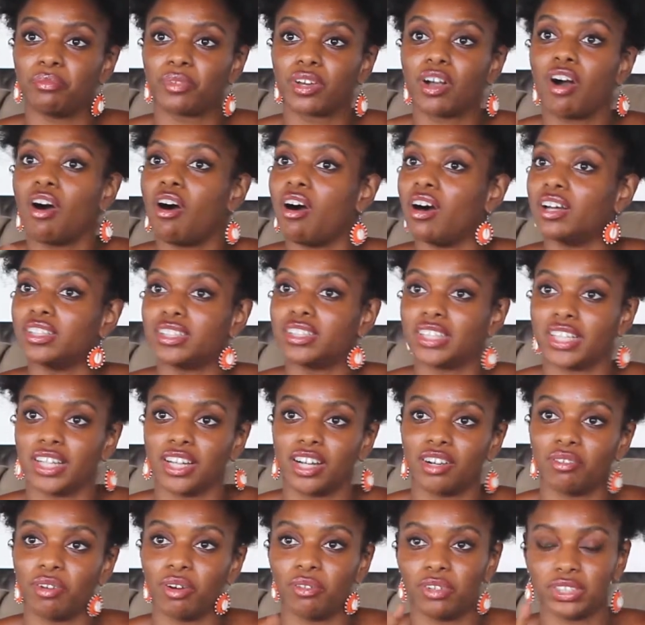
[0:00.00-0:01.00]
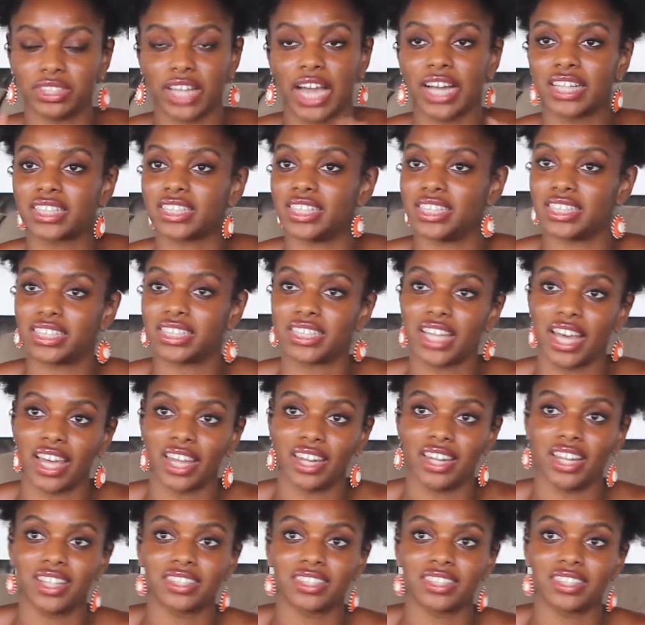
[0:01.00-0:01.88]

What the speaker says: called here, what was actually said.